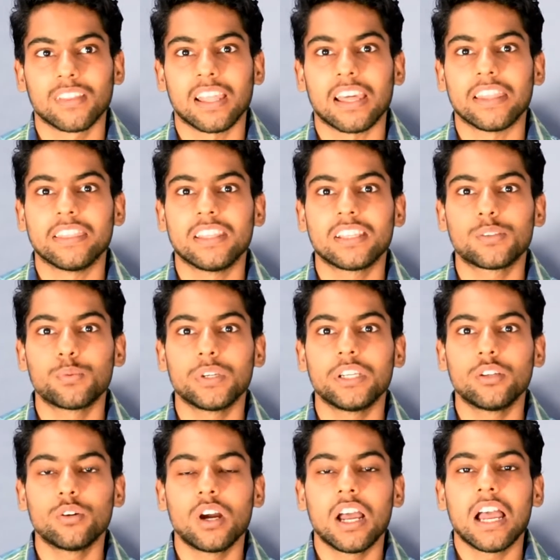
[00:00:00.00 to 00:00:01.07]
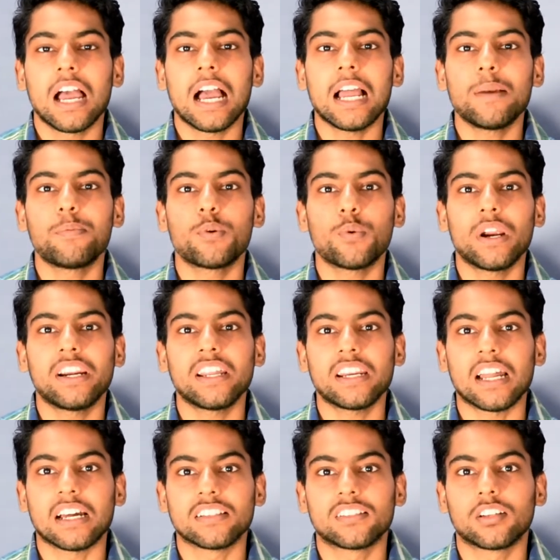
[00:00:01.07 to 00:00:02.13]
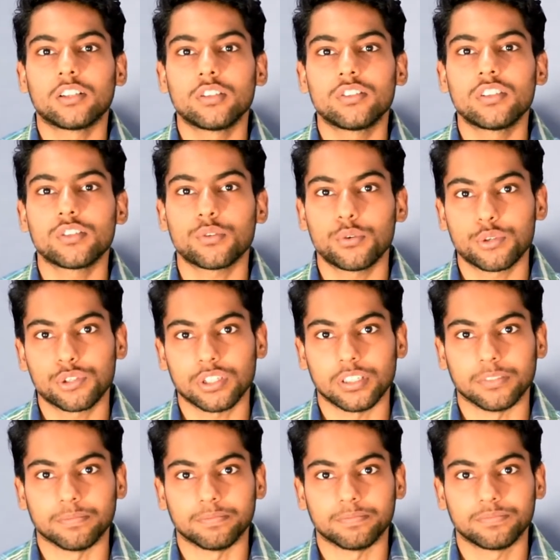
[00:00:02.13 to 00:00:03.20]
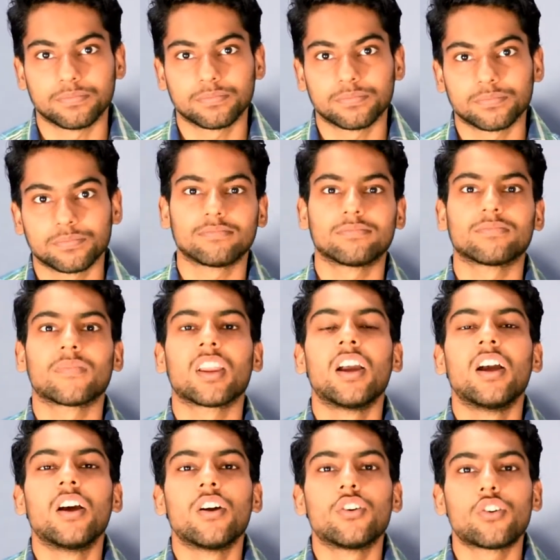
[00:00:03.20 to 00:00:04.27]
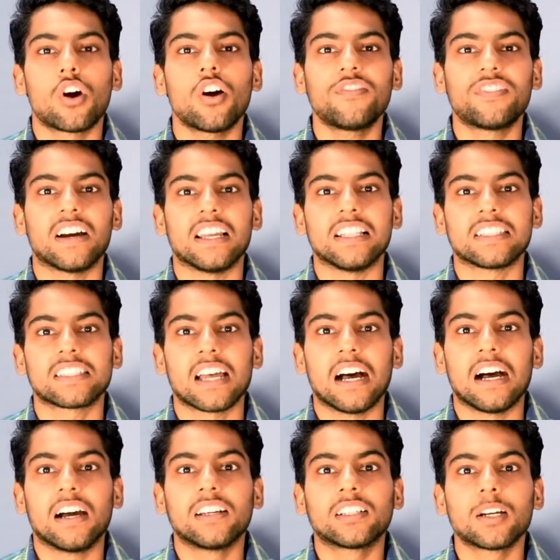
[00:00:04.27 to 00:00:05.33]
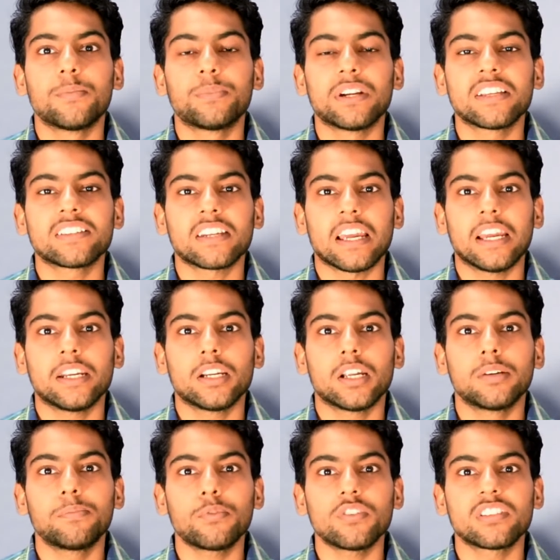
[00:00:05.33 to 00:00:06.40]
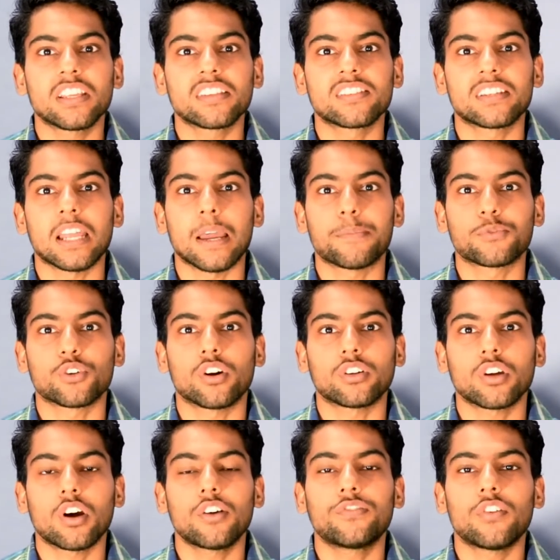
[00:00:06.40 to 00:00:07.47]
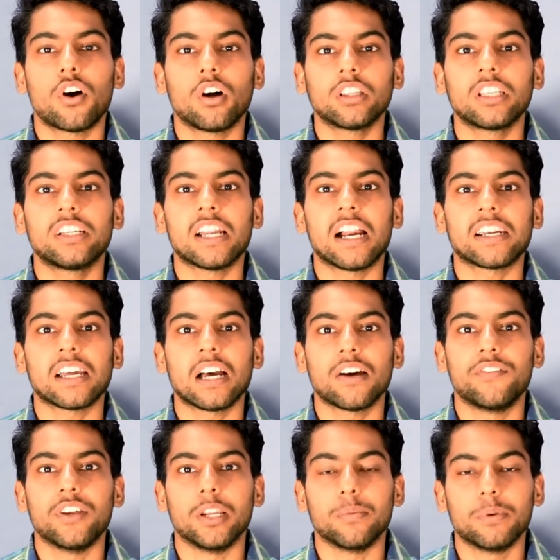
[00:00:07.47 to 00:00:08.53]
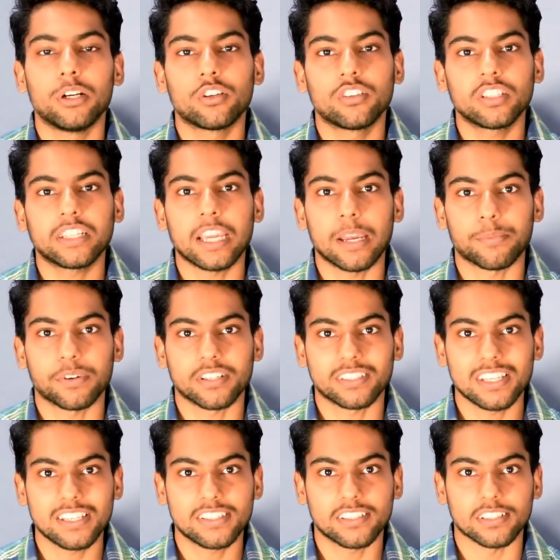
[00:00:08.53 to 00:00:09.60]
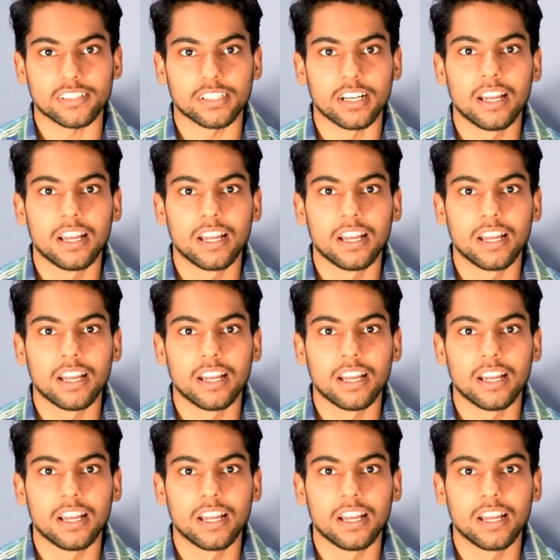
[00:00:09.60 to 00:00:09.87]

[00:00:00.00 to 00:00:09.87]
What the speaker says: In this video, I'll provide an answer to this question. RAW files are uncompressed and unprocessed snapshot of all the data available to the camera sensor.